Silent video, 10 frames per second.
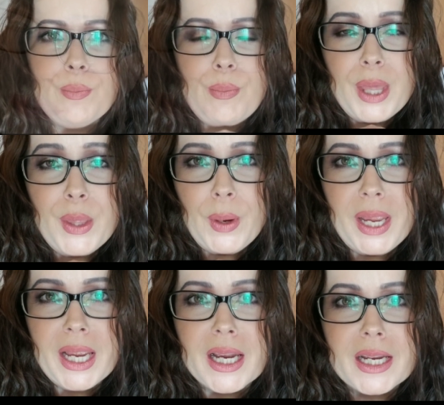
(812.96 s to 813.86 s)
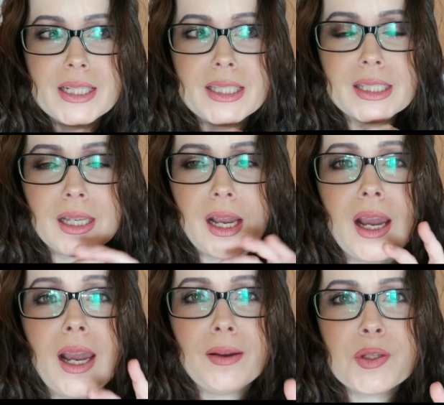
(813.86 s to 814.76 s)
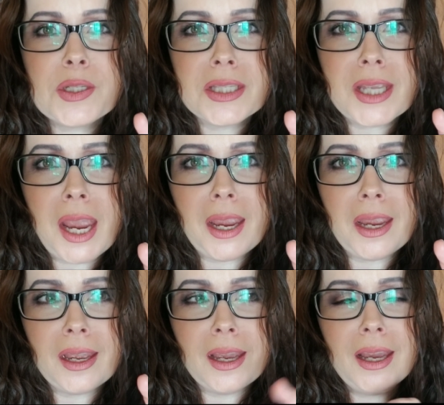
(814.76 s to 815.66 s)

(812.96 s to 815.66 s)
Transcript: By the way, guys, I have to say